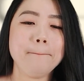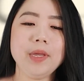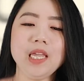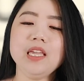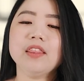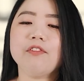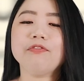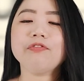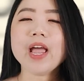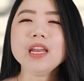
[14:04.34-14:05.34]
B, the
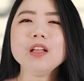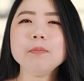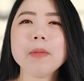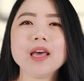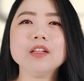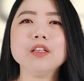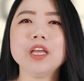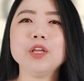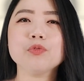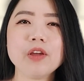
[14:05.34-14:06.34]
final battle
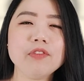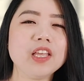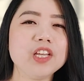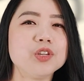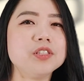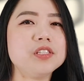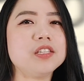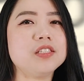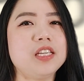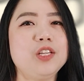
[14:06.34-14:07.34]
in Revelation
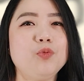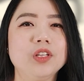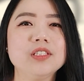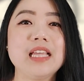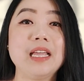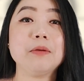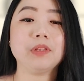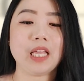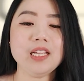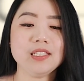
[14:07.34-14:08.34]
16 will take
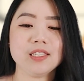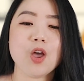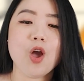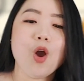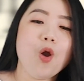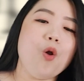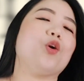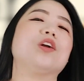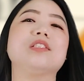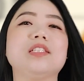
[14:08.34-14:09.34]
place,
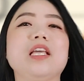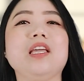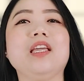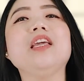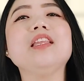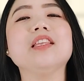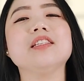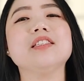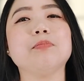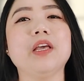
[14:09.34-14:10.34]
or C,
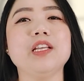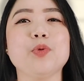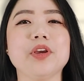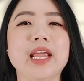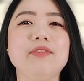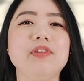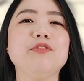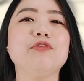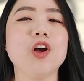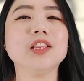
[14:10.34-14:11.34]
this is the place where
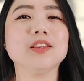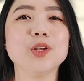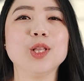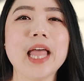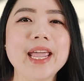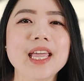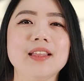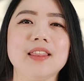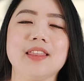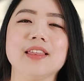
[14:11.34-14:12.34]
David fought
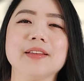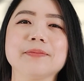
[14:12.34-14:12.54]
Goliath.